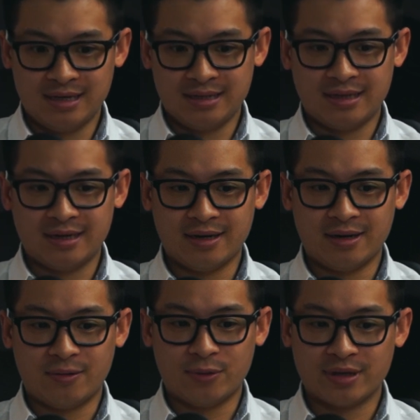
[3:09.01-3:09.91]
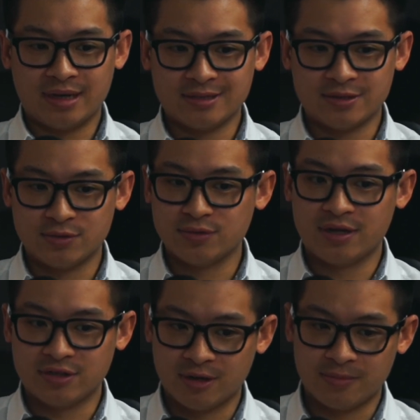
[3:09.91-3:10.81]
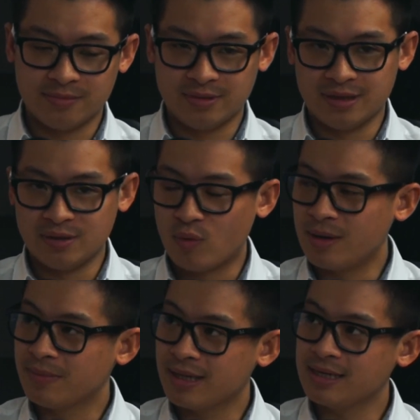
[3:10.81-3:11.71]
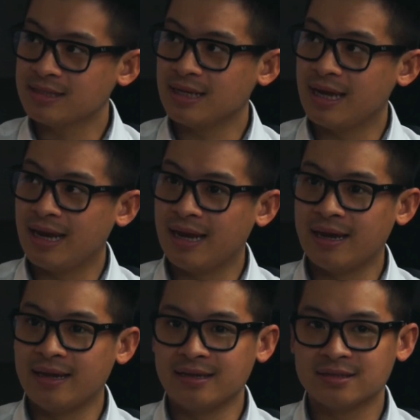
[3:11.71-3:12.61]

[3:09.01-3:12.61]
they are working as a student job in one place and